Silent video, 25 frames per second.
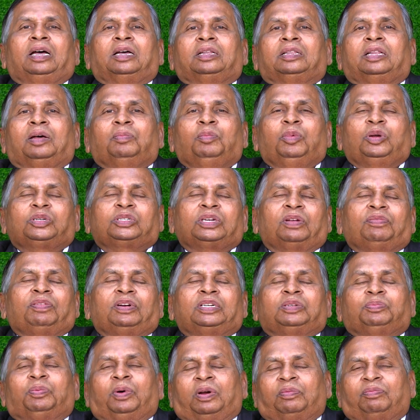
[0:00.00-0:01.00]
The mutual
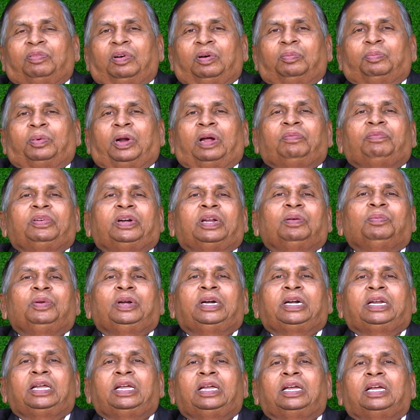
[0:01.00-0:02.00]
funds
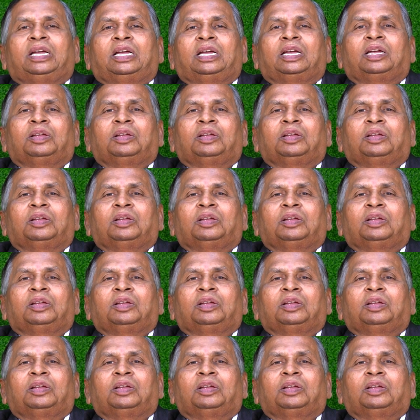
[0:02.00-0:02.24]
profitability